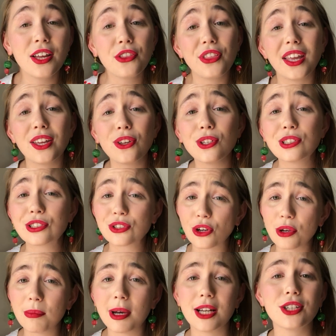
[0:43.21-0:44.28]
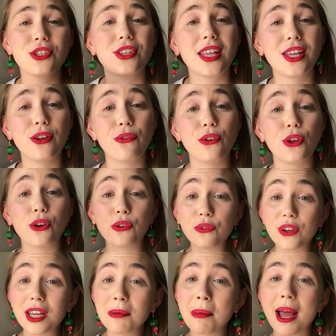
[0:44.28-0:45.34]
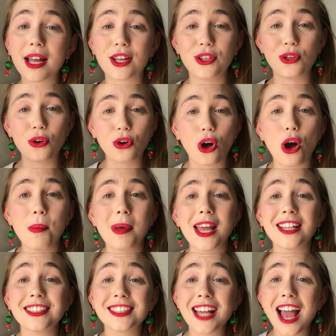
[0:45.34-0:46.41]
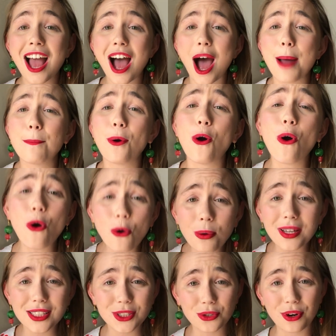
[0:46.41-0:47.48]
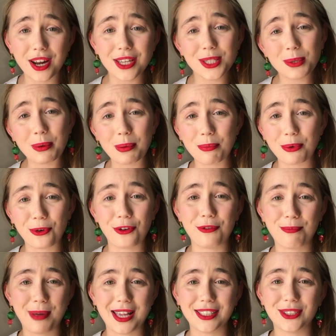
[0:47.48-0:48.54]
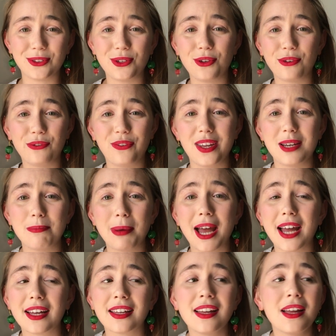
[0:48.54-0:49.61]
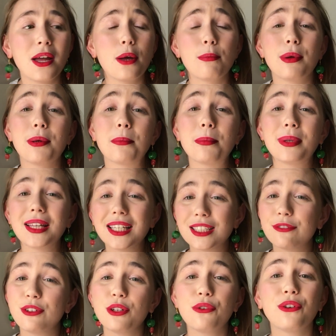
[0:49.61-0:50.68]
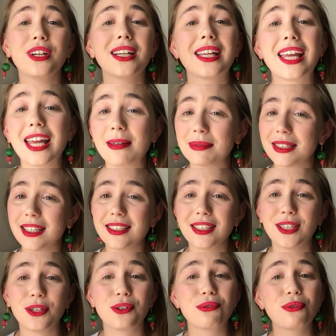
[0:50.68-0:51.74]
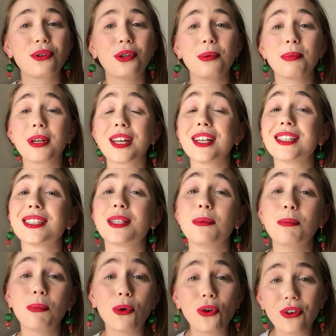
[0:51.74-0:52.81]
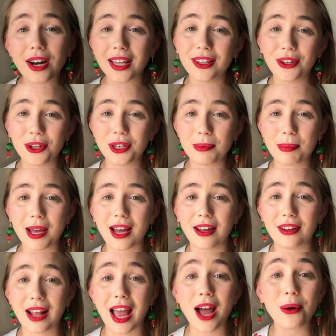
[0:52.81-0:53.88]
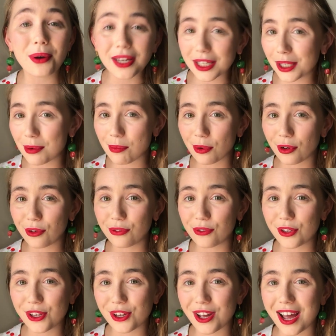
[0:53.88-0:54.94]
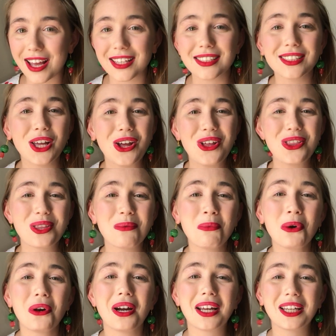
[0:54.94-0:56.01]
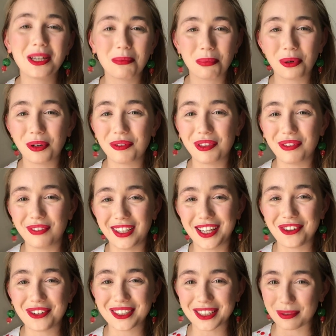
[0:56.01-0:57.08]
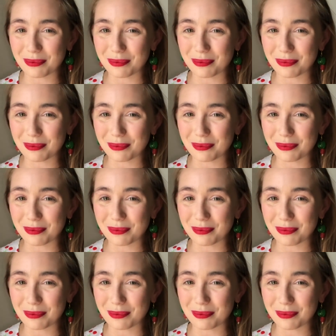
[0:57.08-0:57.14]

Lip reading: Thank you so much. Thank you for your feedback and your comments. I'm always trying to improve based on your feedback, but please feel free to keep sending it through, because the more I learn about how I can improve for you guys, the more I can improve the videos